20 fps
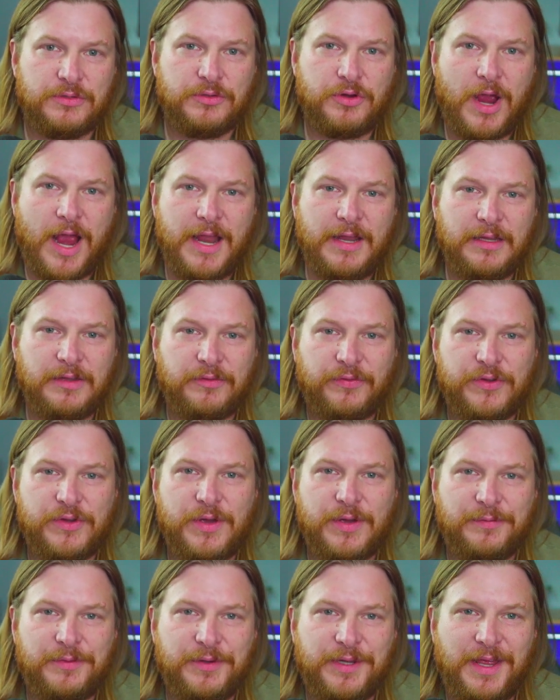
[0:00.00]
grinding for
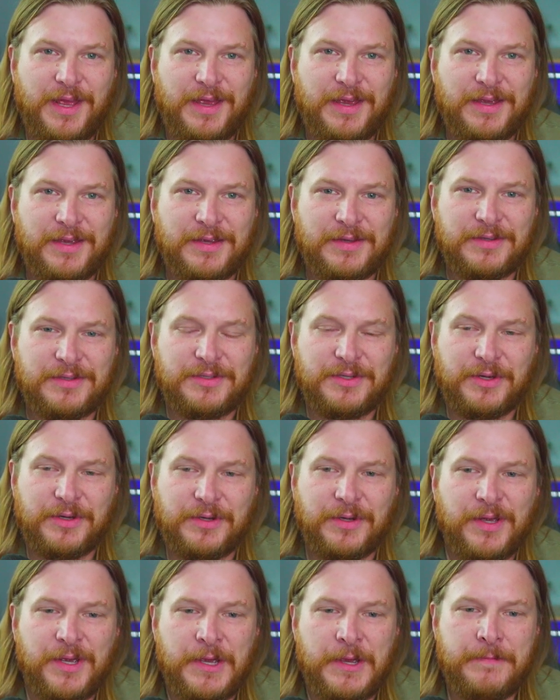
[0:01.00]
you every day.
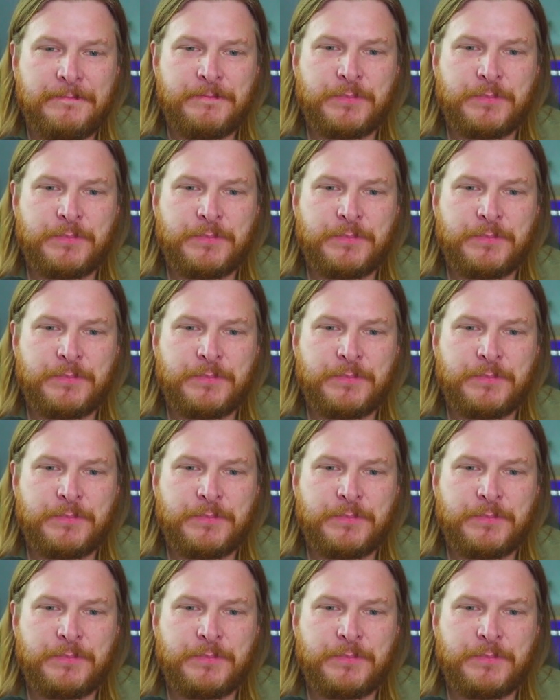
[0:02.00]
So